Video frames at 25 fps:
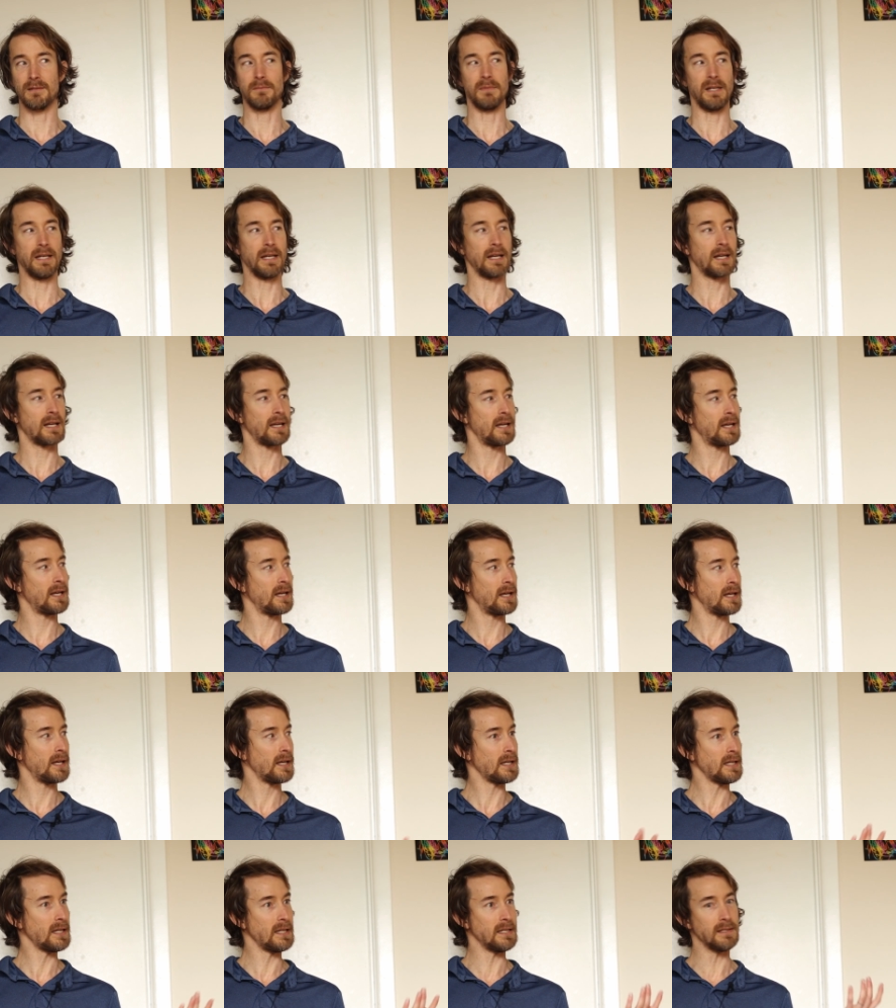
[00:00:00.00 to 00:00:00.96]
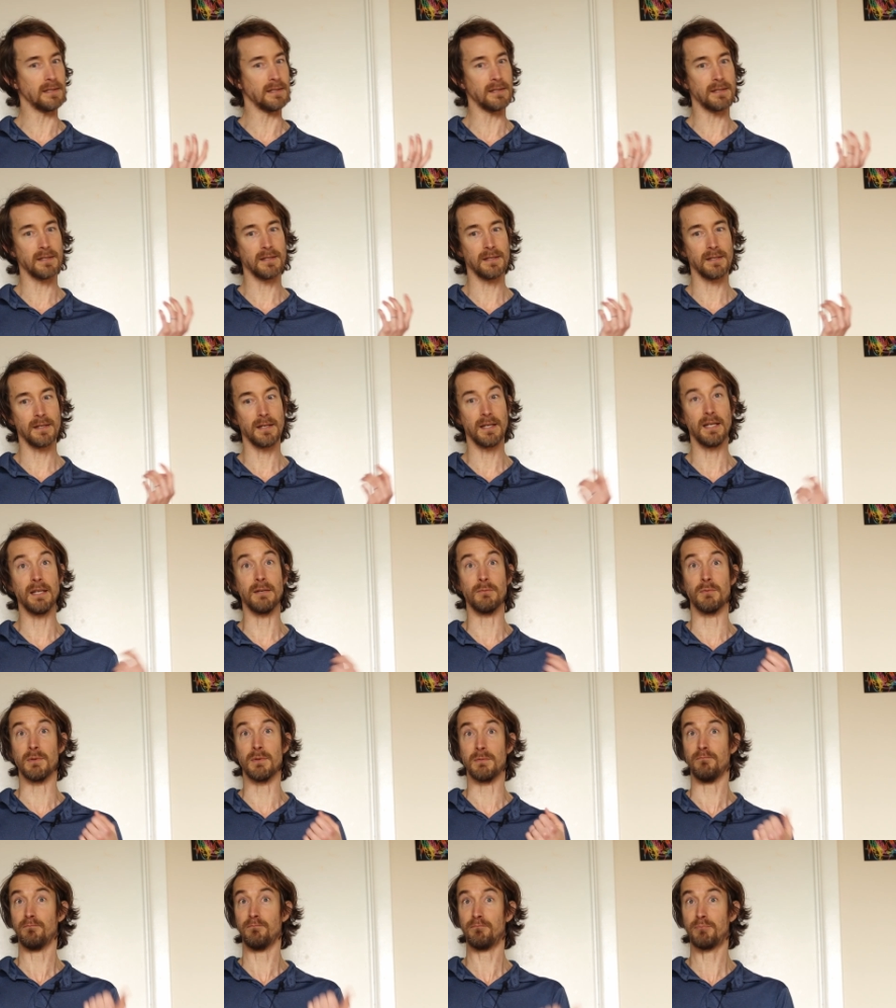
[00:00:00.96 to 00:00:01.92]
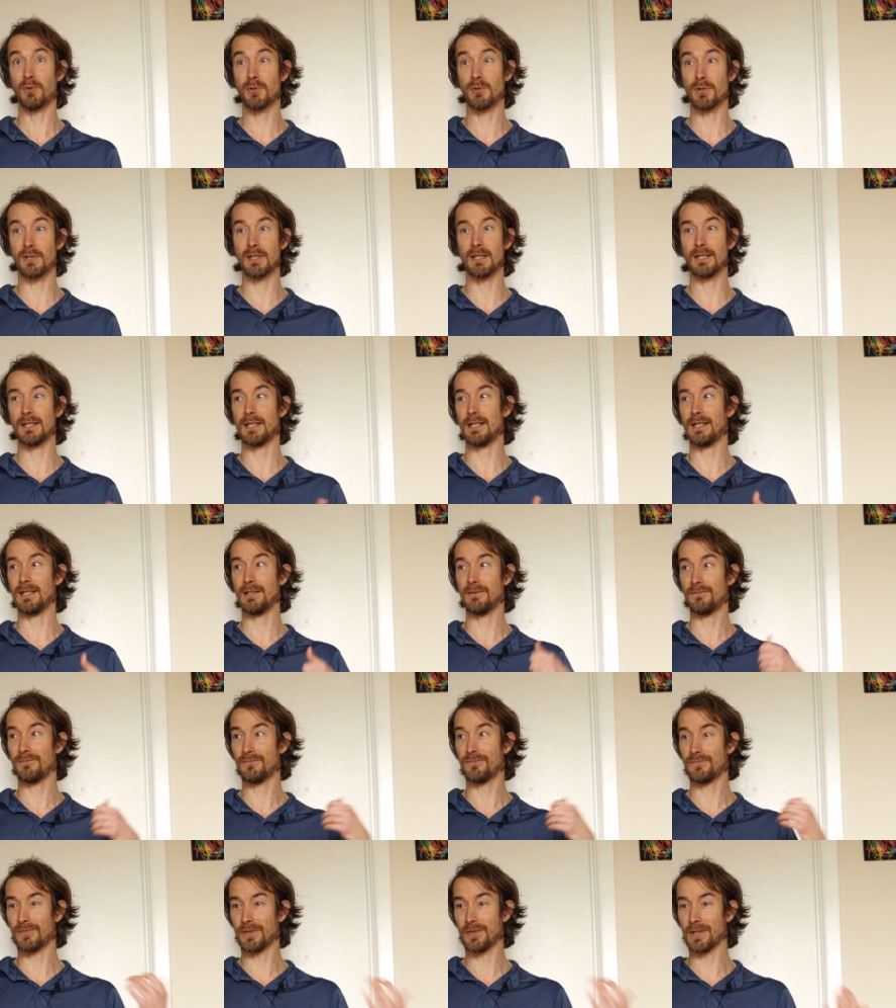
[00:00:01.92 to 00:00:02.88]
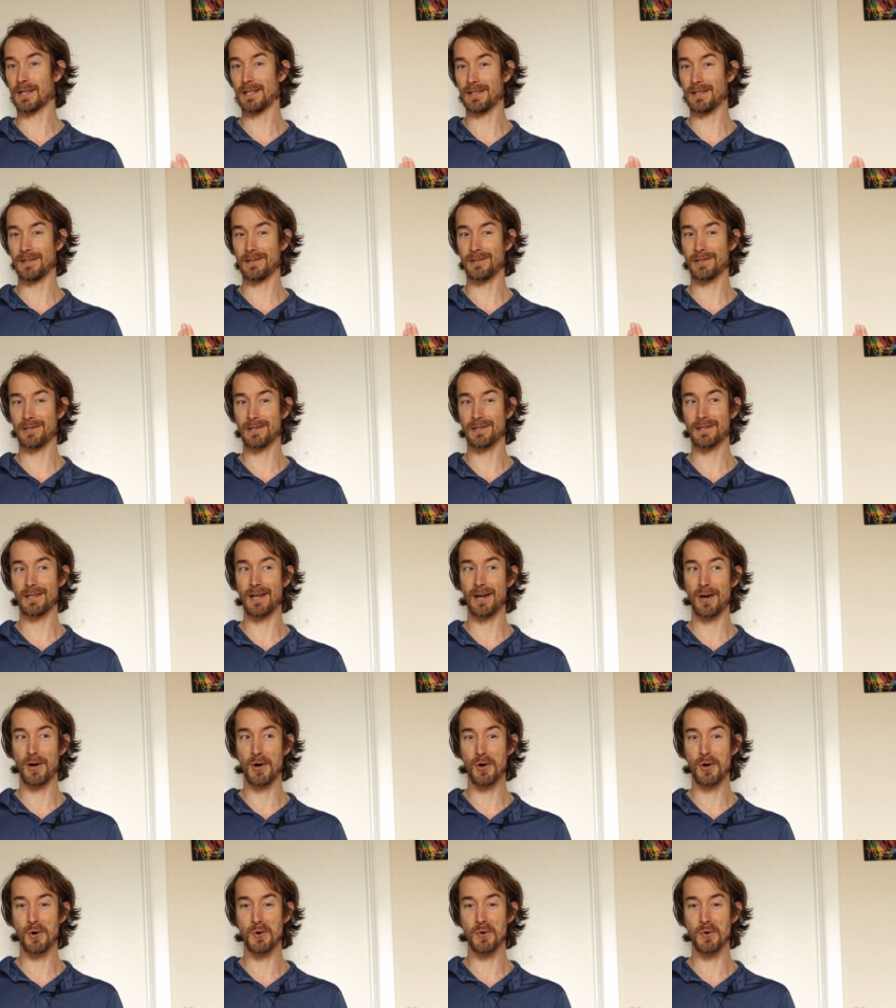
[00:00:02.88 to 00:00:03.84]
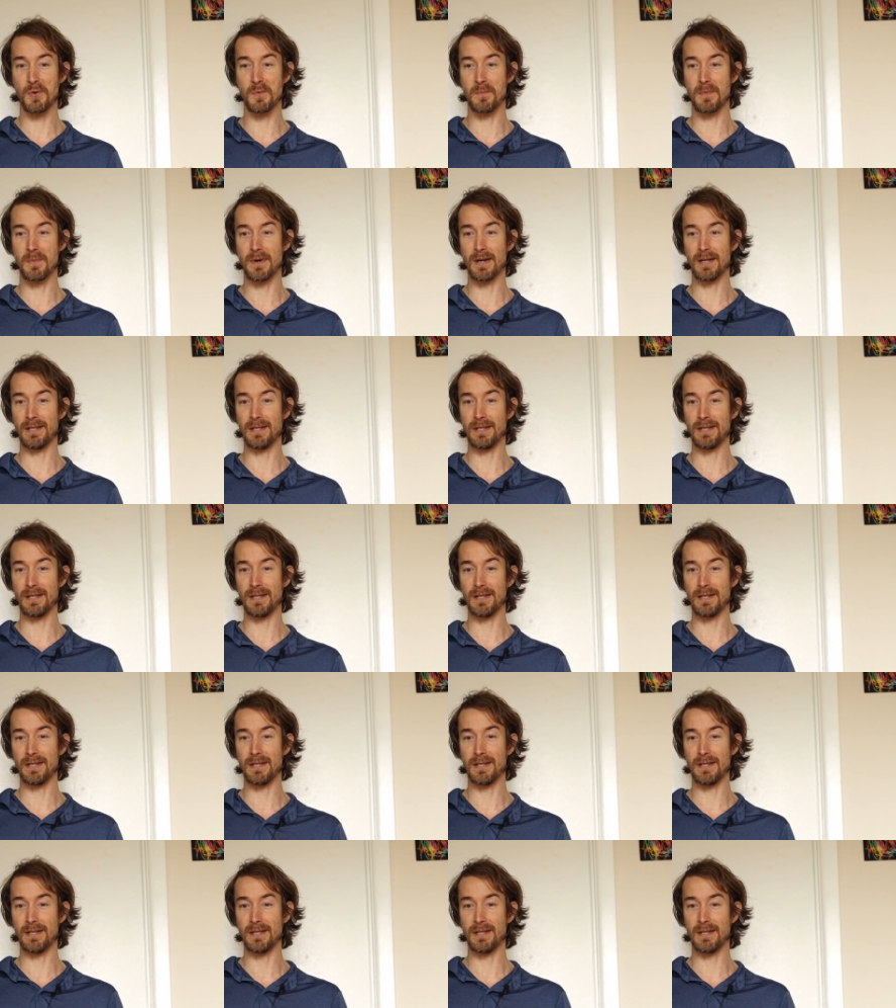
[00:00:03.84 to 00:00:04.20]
And like, he was born and then he freaking just at home.